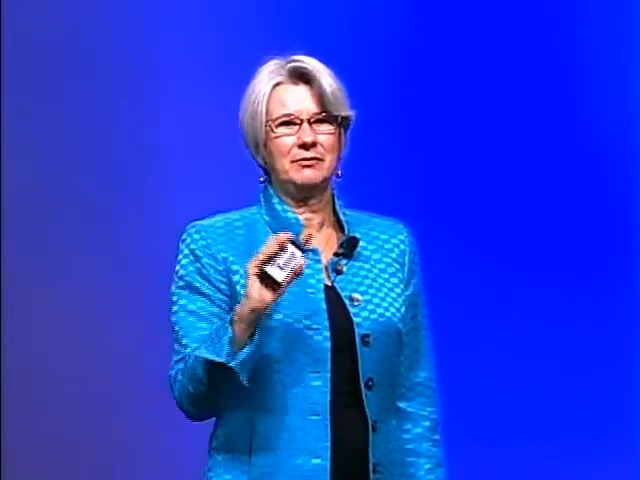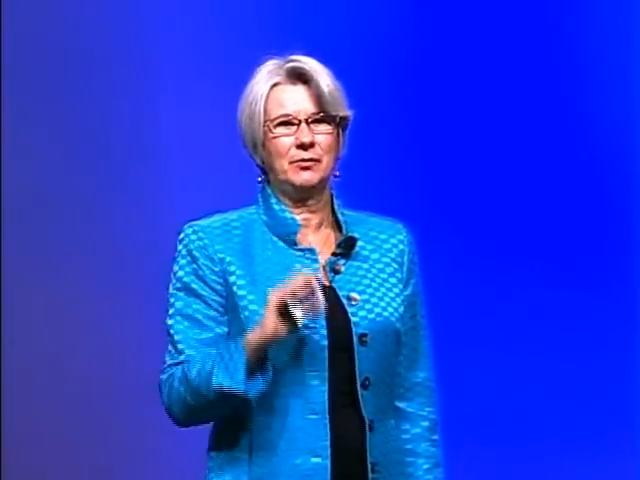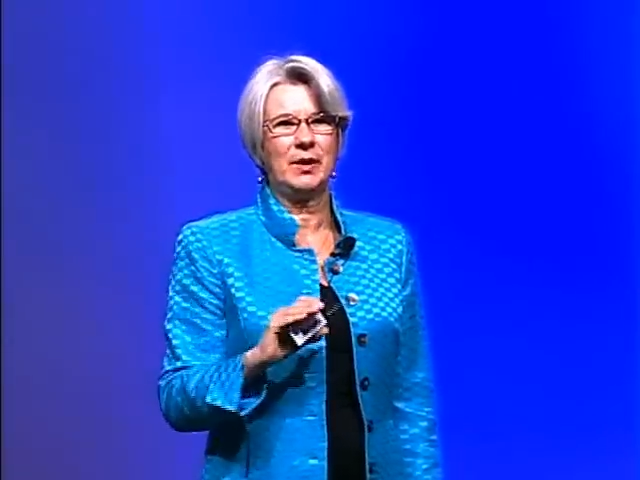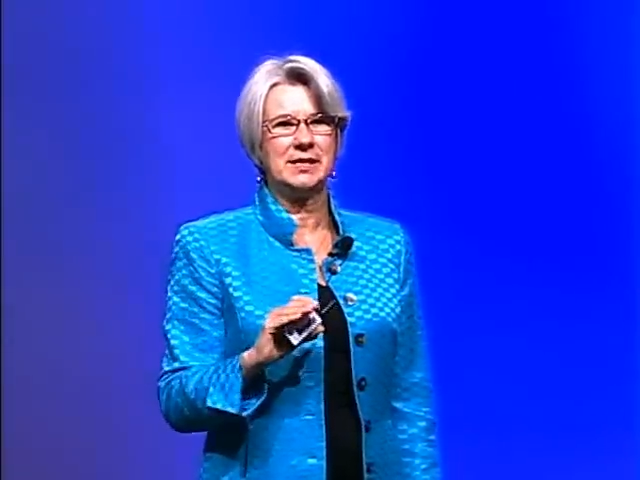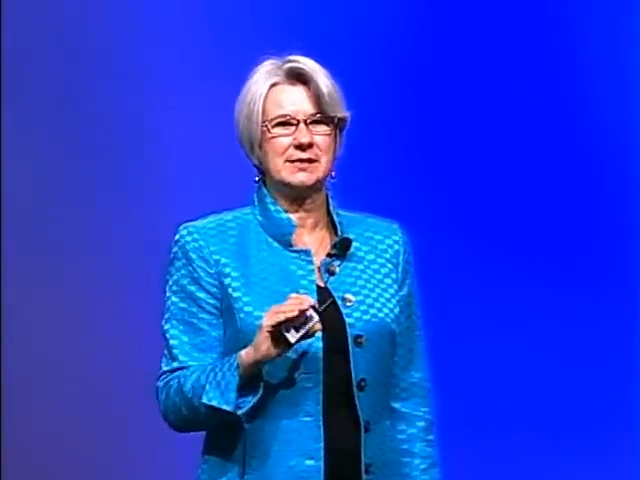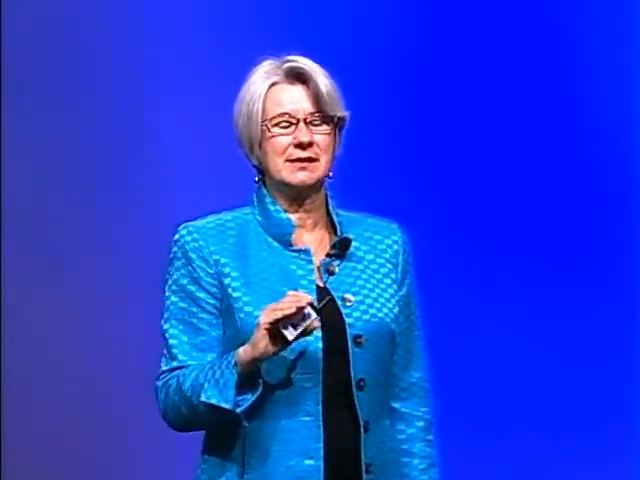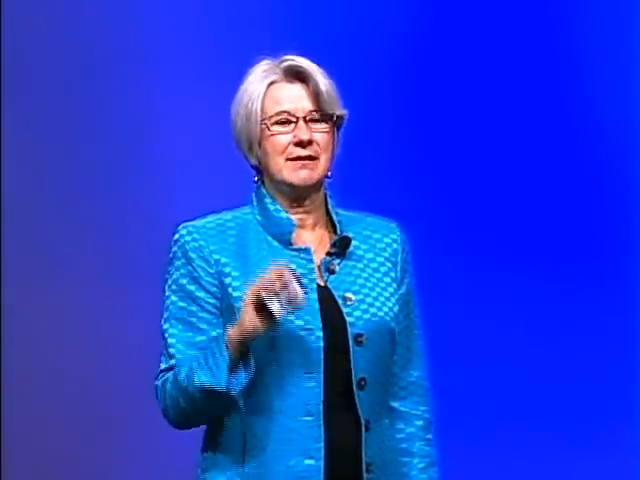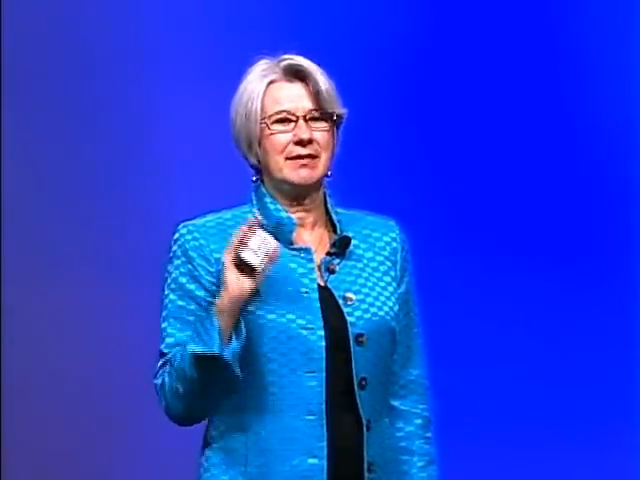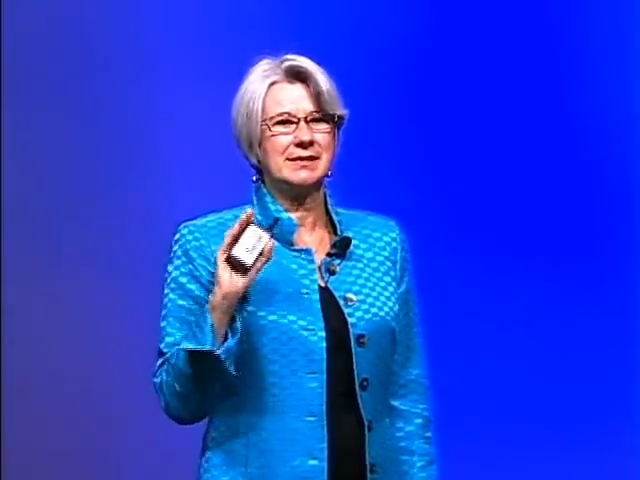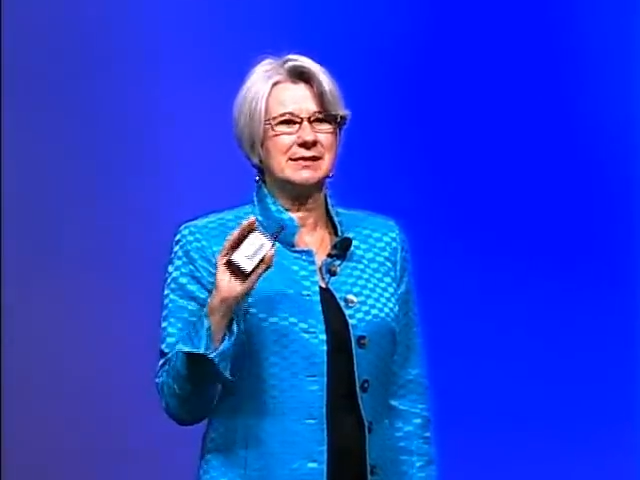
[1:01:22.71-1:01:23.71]
voice
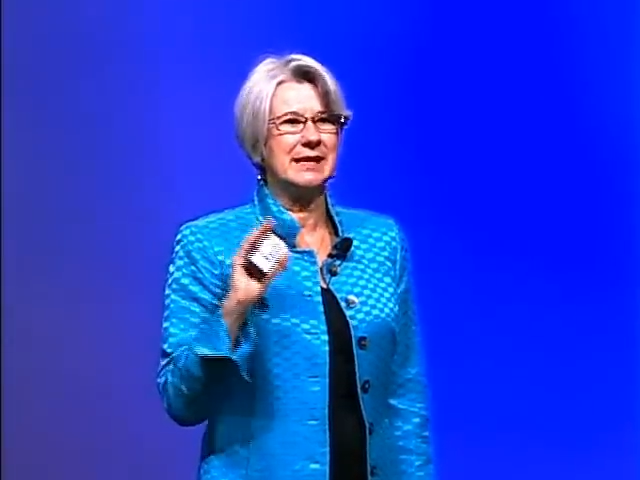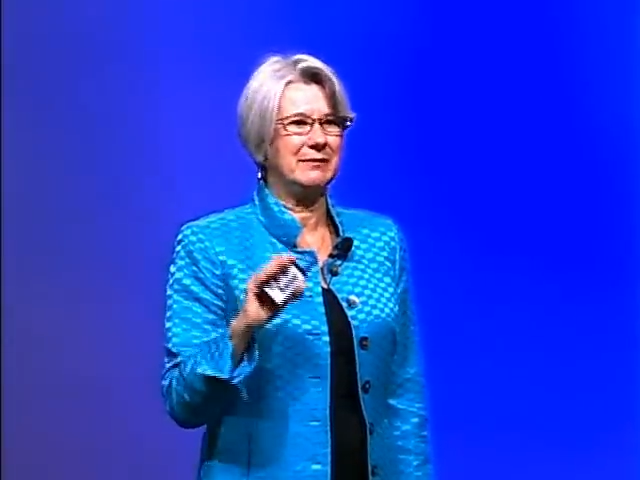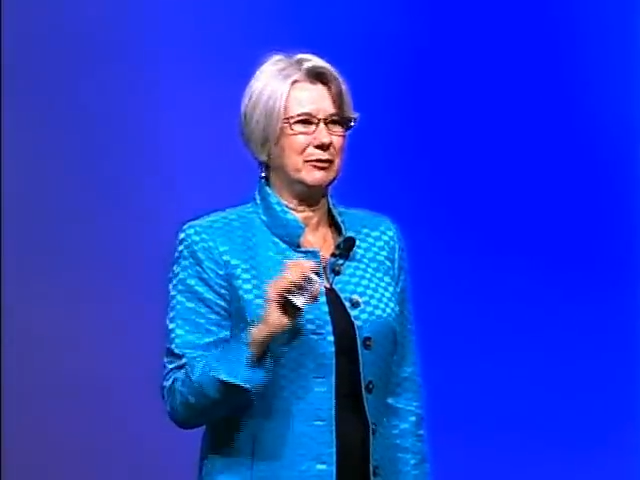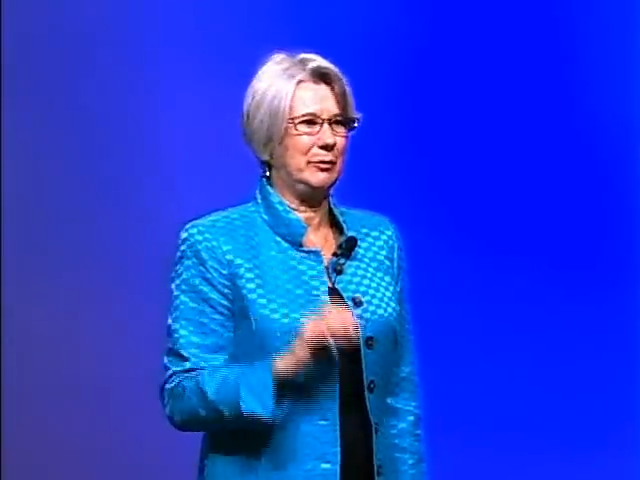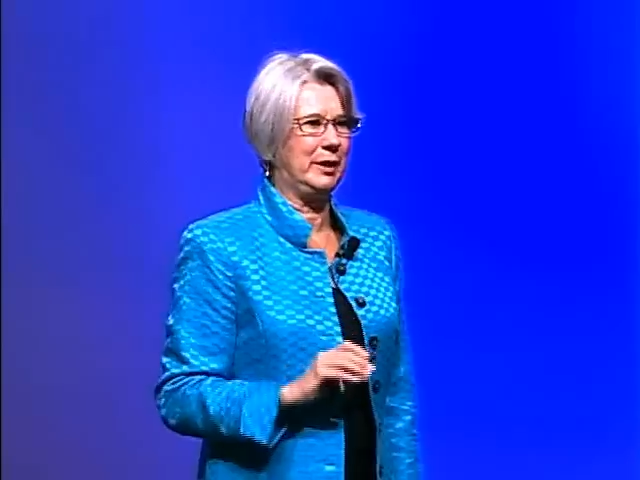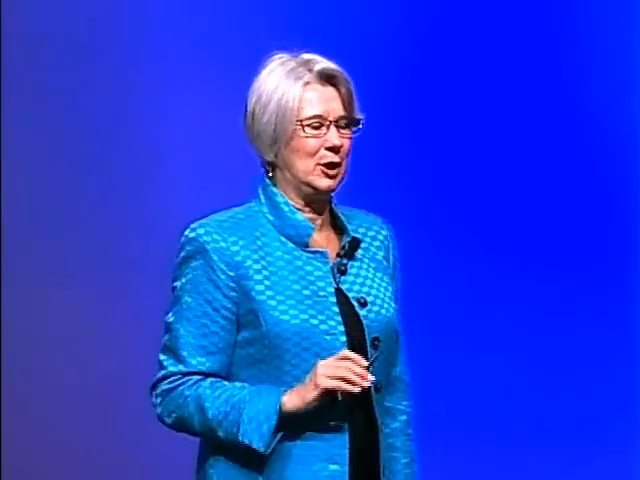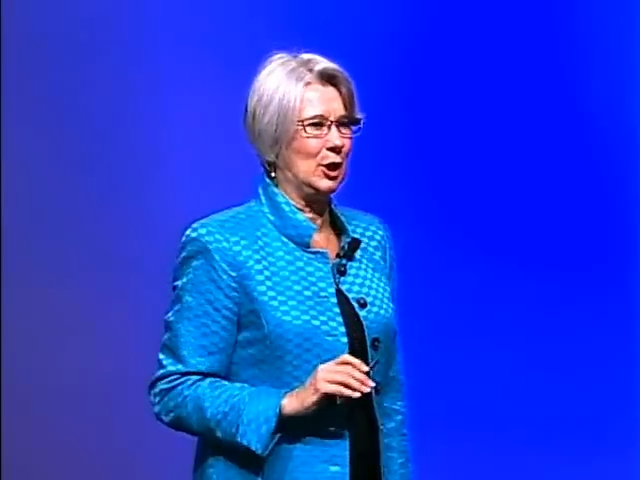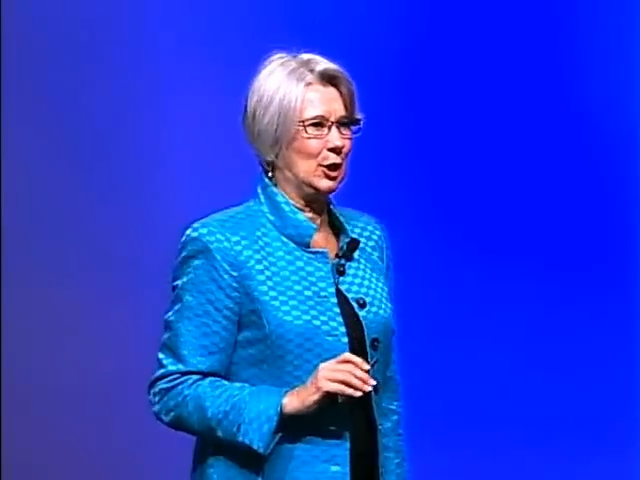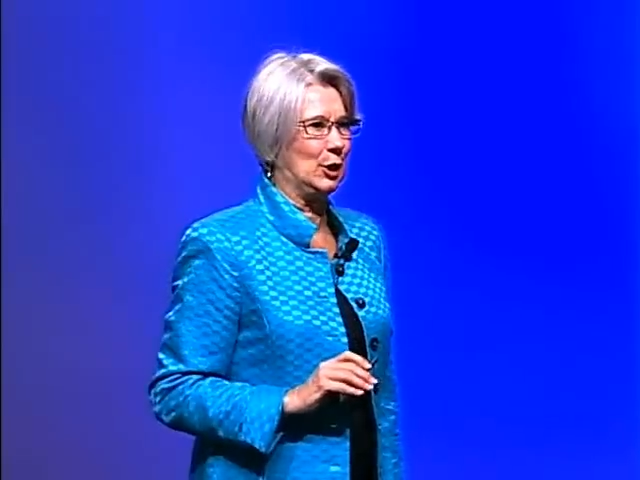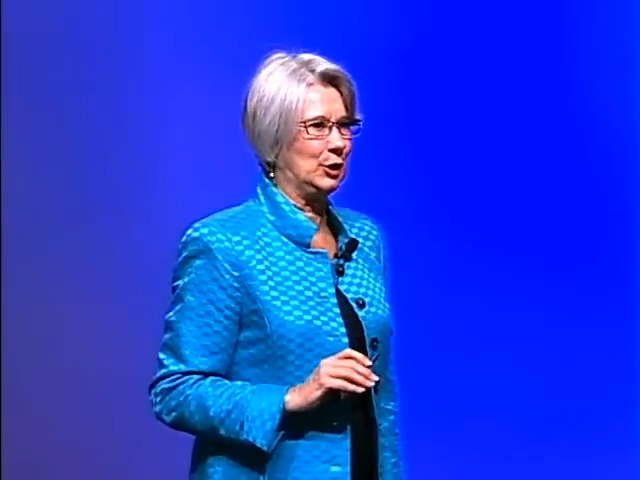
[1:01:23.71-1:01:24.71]
that's never been
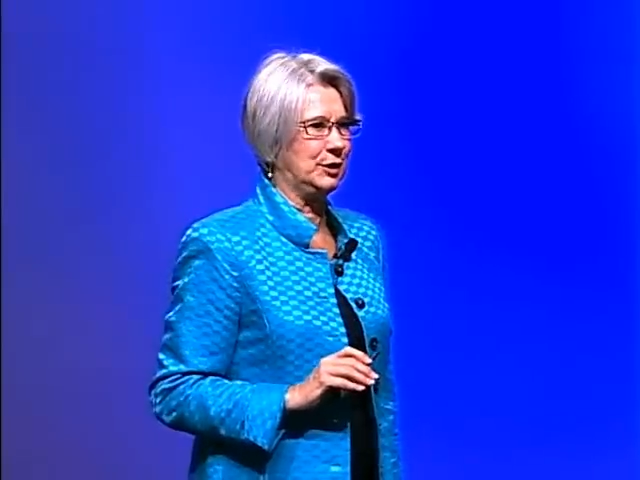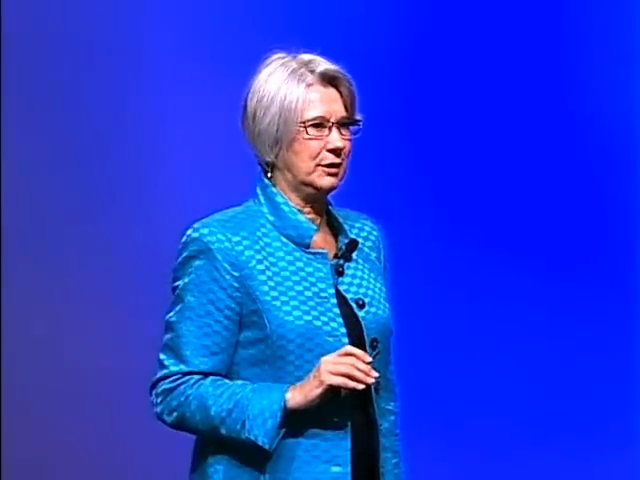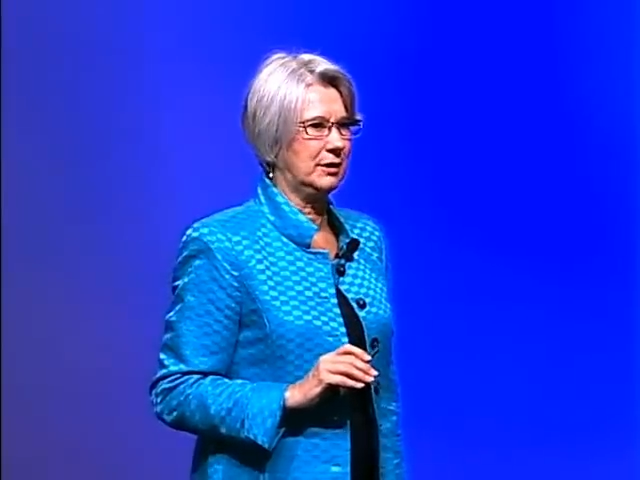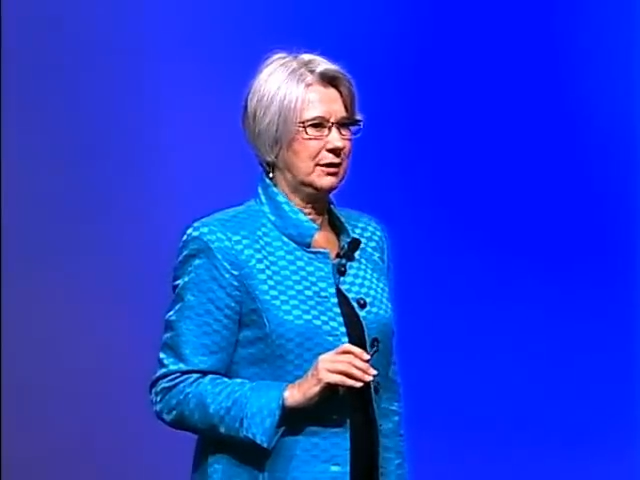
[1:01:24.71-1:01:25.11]
heard.